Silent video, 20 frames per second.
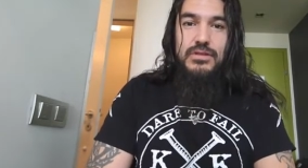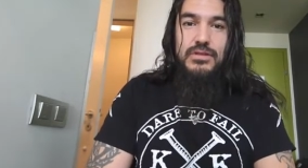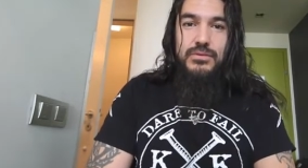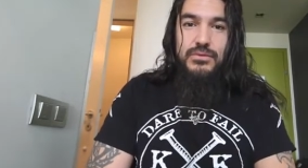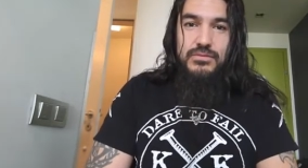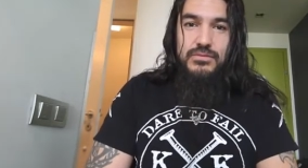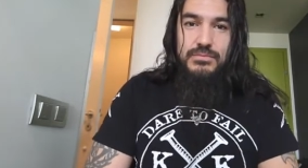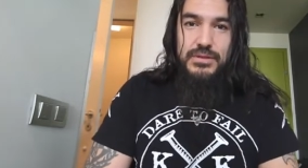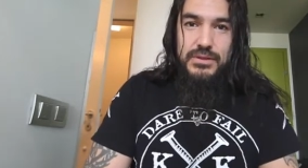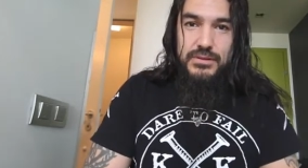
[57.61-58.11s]
that
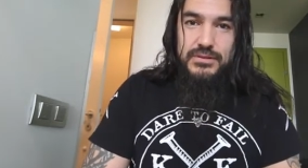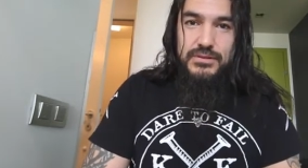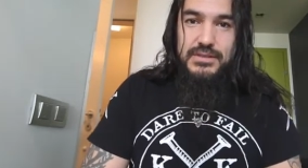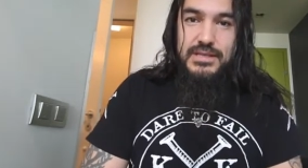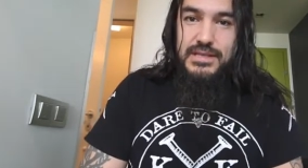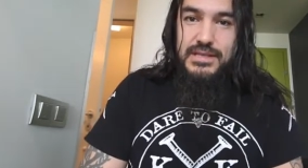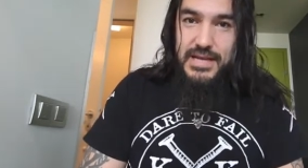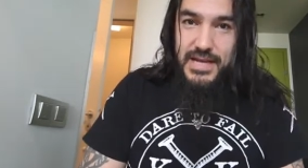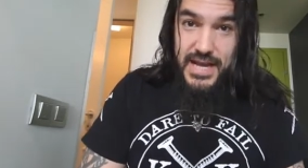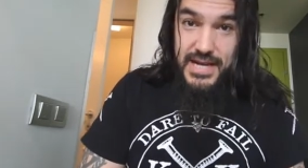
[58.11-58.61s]
was built
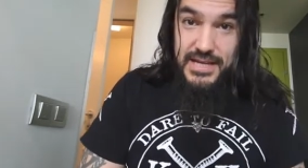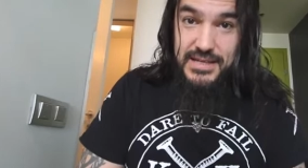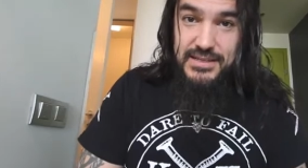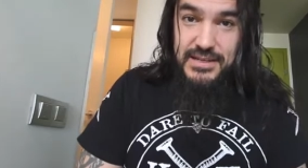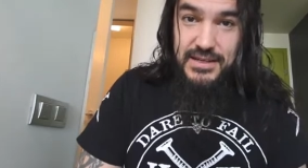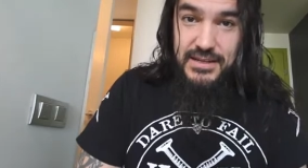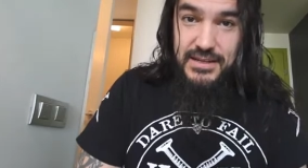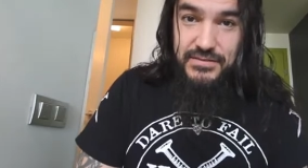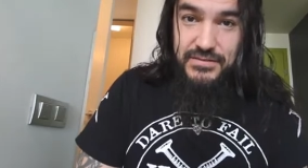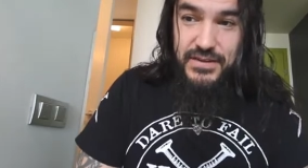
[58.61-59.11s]
in the
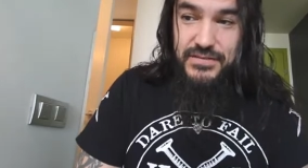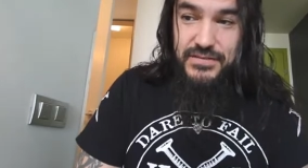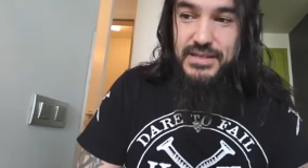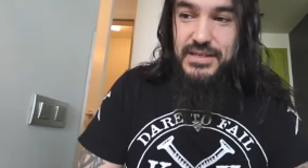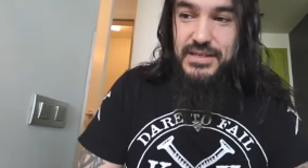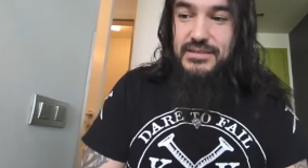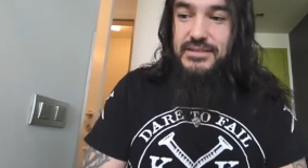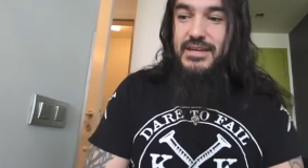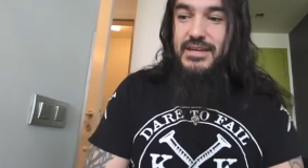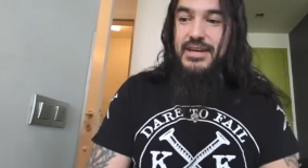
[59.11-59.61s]

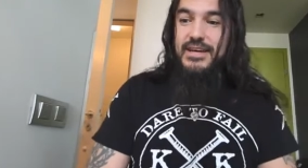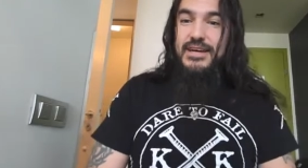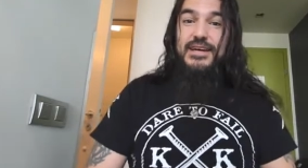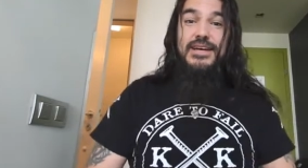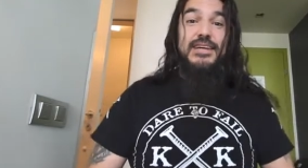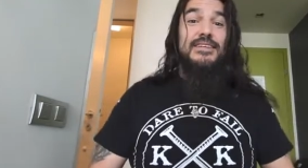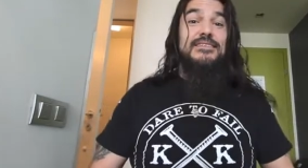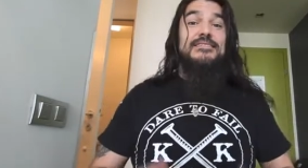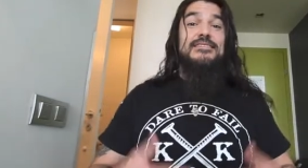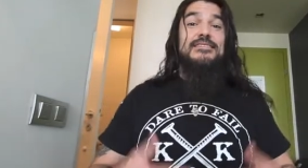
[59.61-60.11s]
1950s,
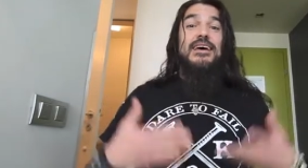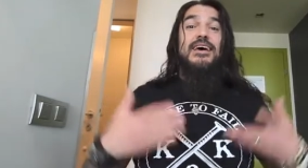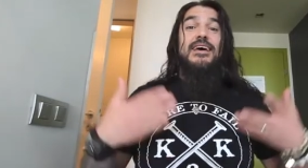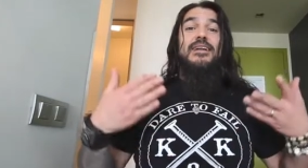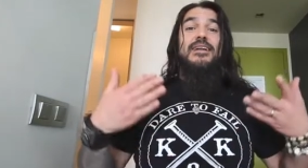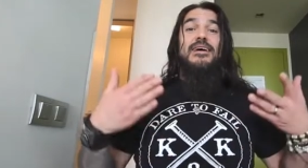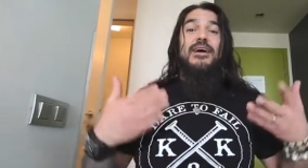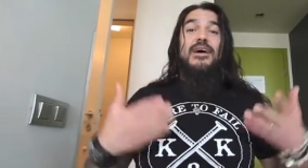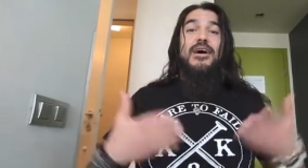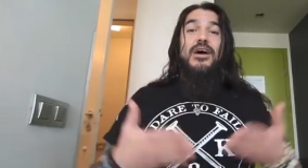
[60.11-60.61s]
it
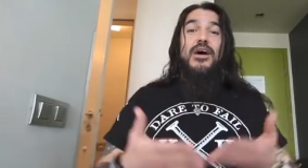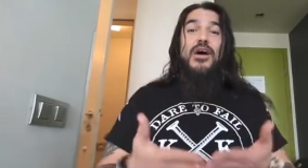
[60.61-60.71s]
said,